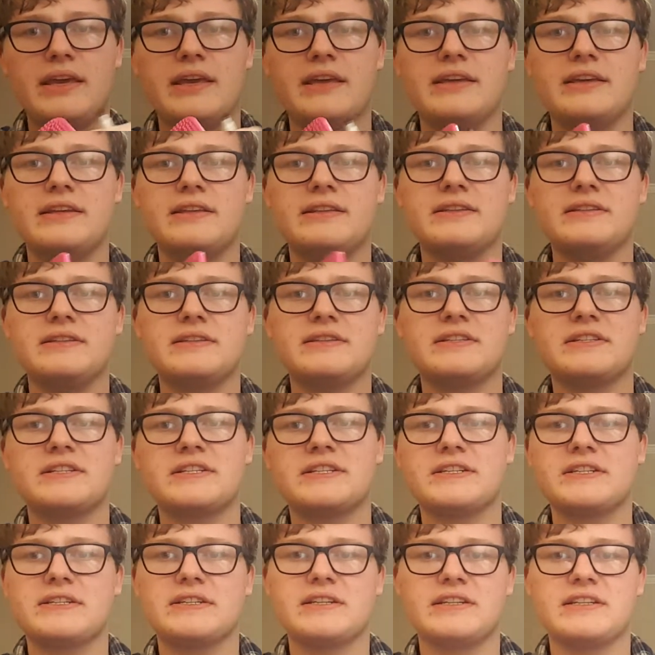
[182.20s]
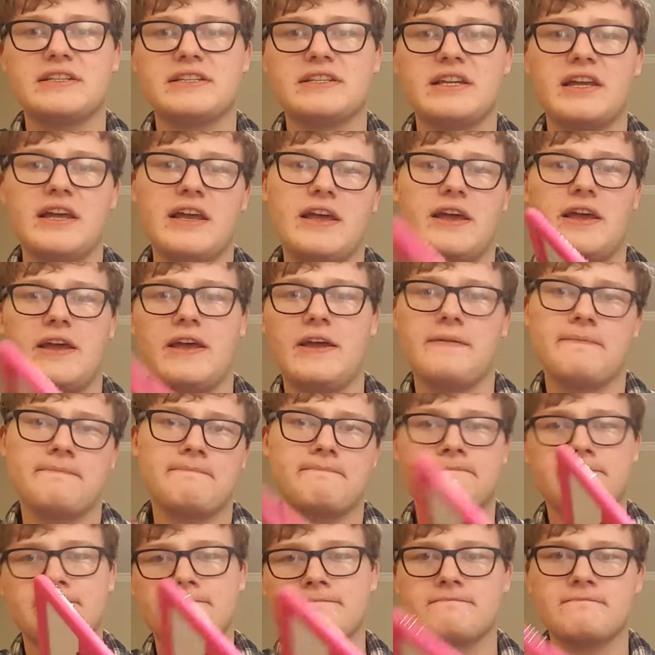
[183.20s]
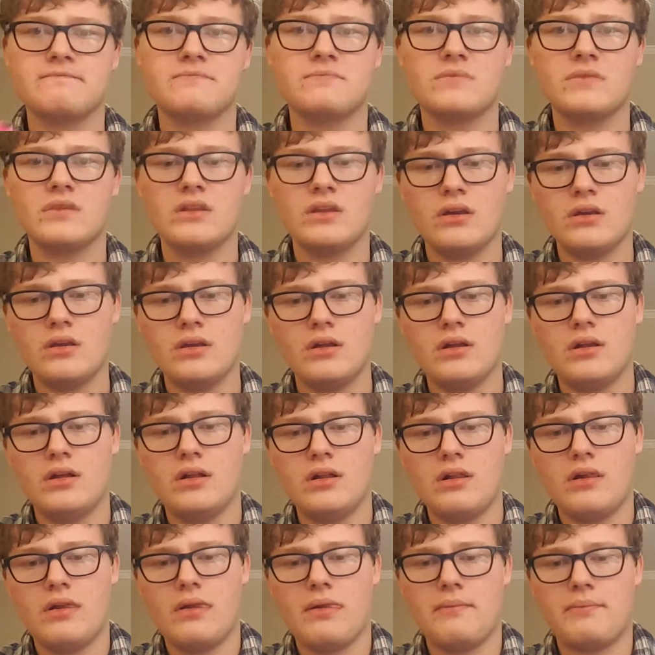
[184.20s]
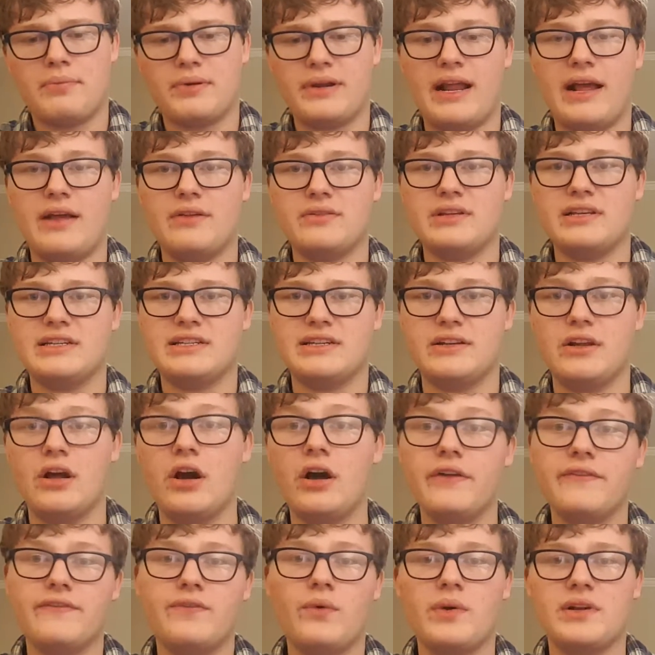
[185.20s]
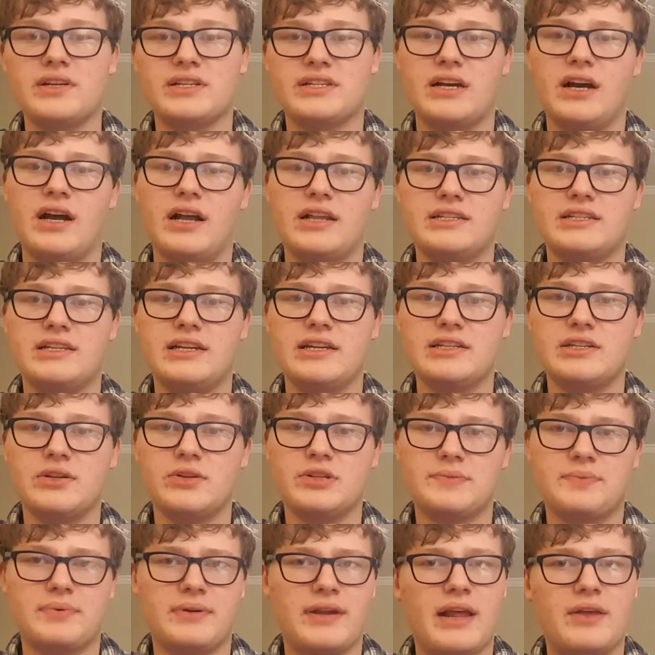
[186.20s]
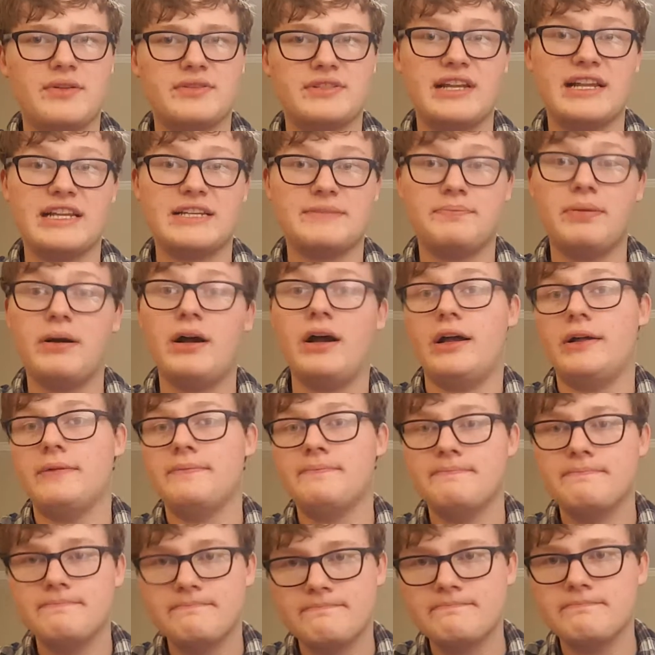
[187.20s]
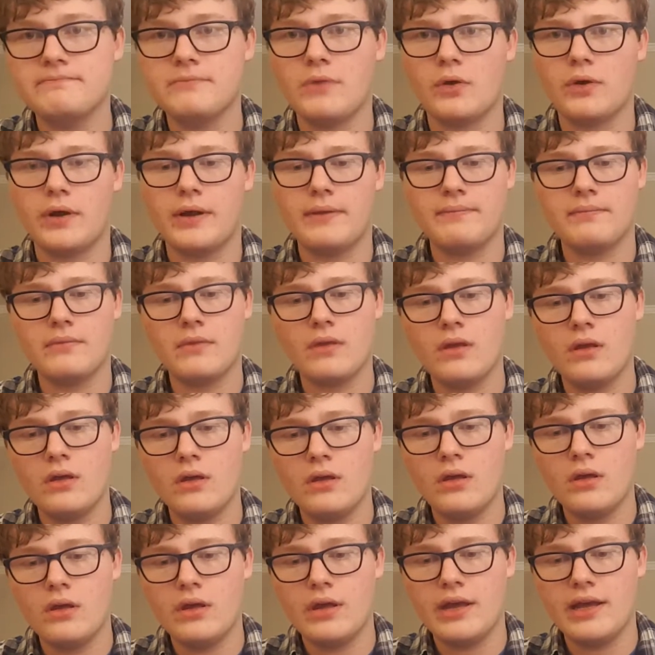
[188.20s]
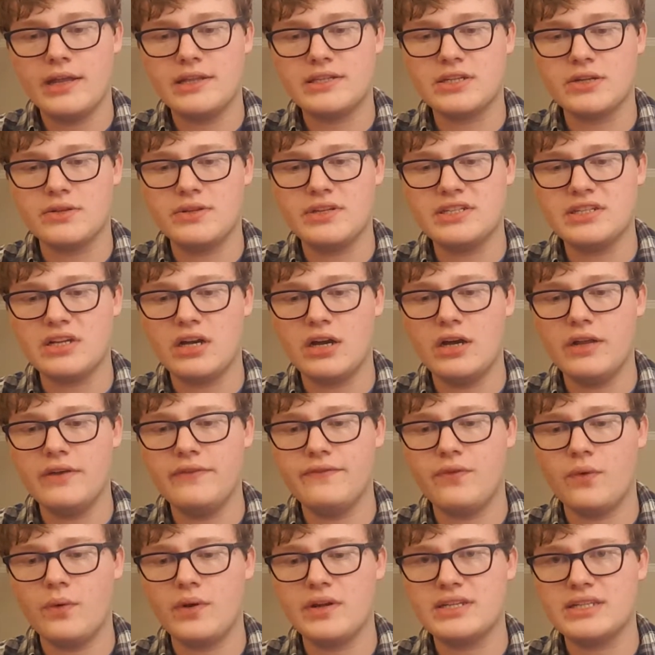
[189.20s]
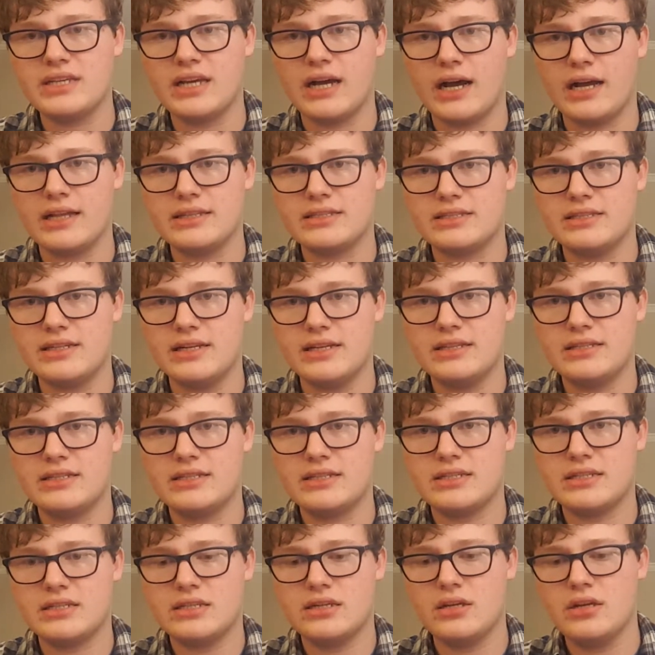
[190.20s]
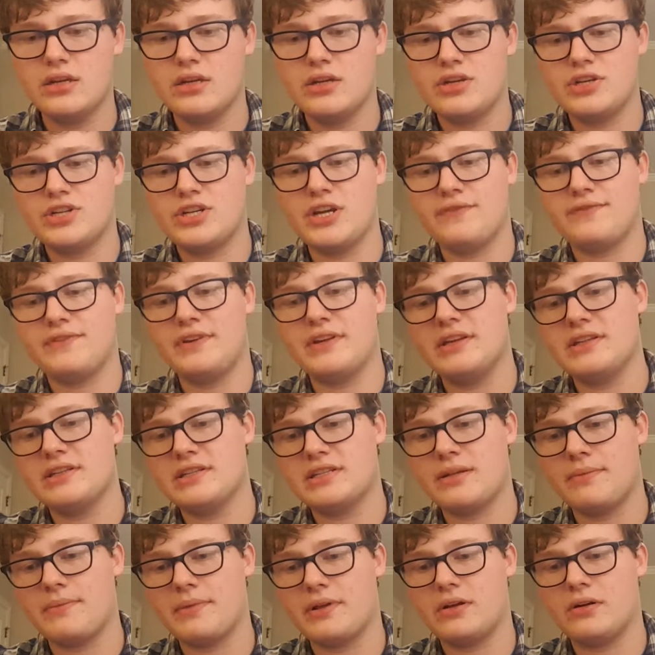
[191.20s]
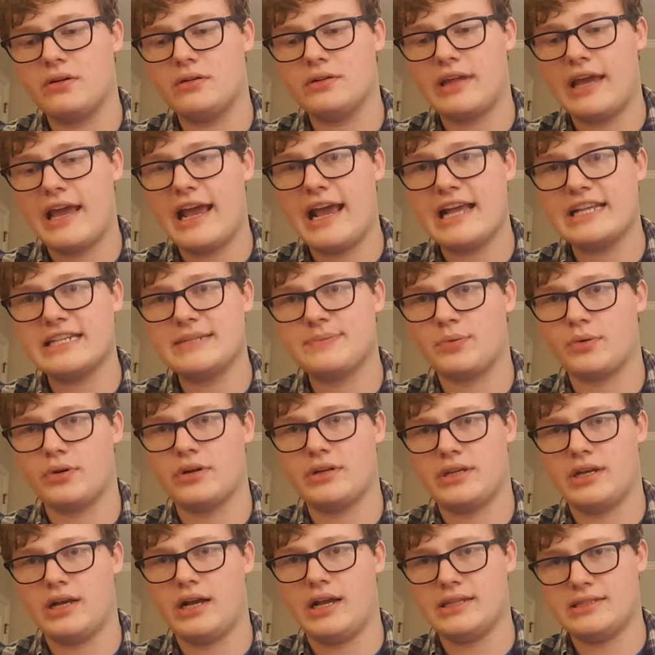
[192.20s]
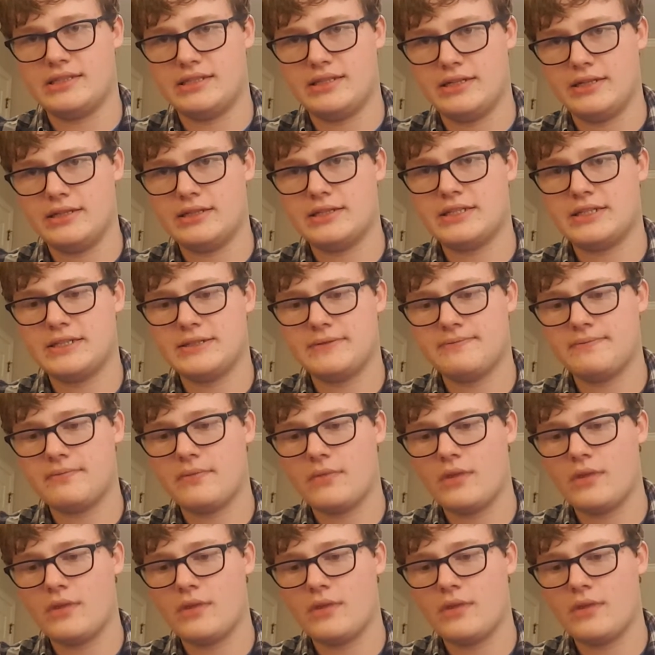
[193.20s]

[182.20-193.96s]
is, let's say, it's an unvoiced consonant, so it's pronounced as P. Alright? And so these unvoiced consonants shifted into something called aspirate consonants.